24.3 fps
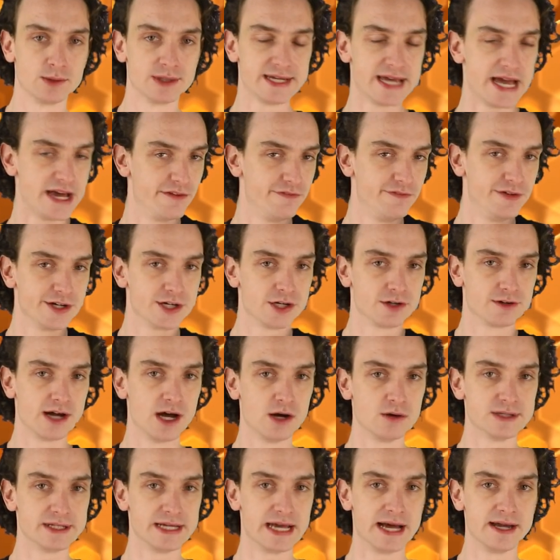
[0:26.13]
We can't figure
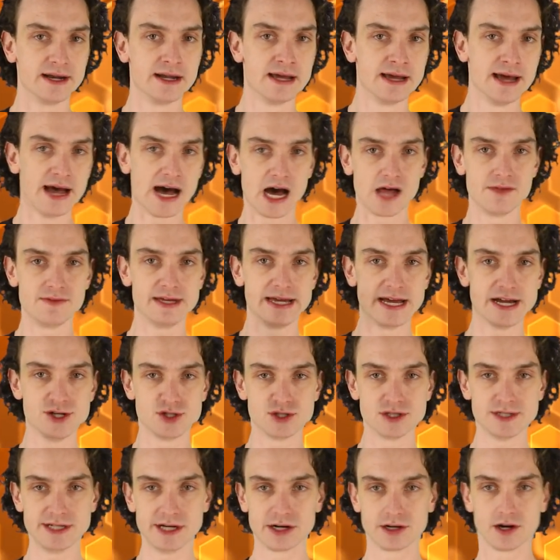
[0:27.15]
out yet how they
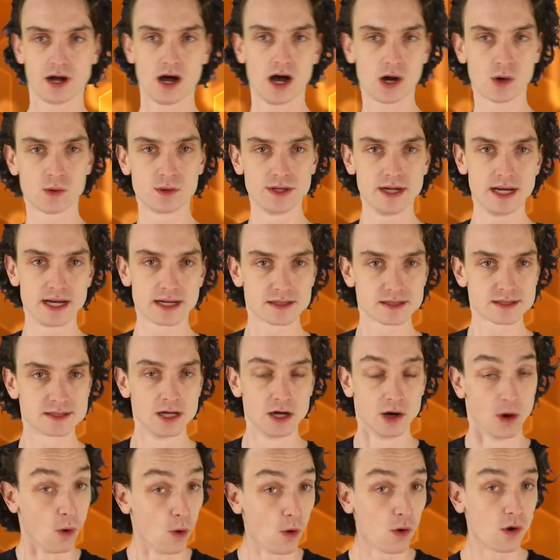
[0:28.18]
engineered aqueducts
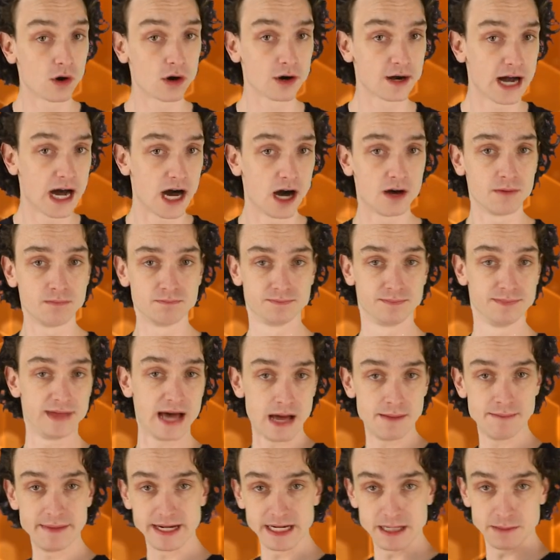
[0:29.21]
or how
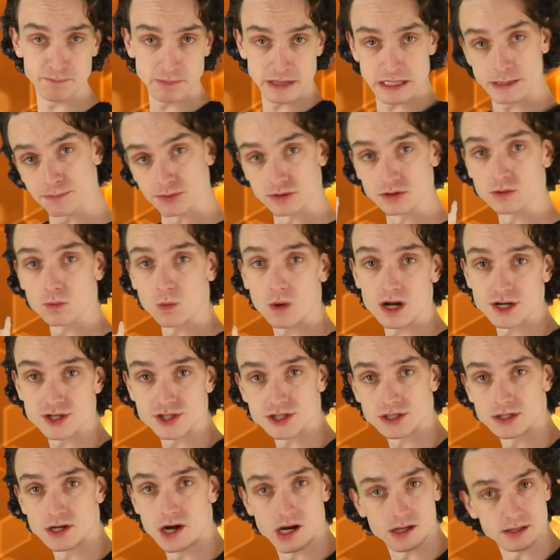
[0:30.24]
that many people
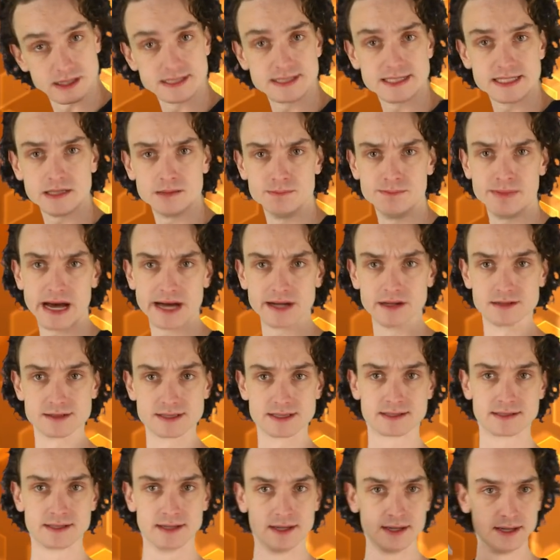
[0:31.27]
watched Colosseum
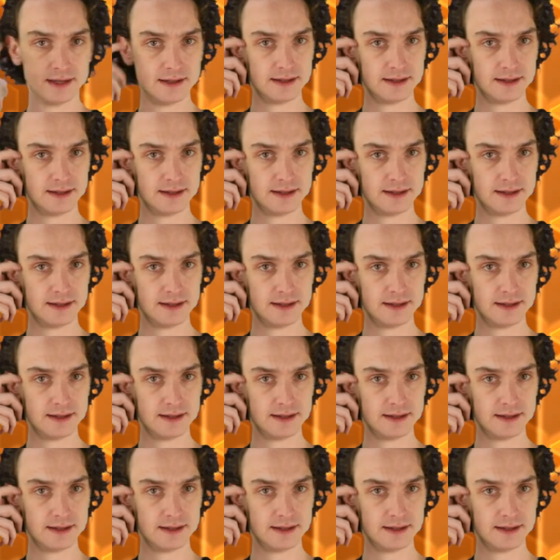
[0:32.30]
battles.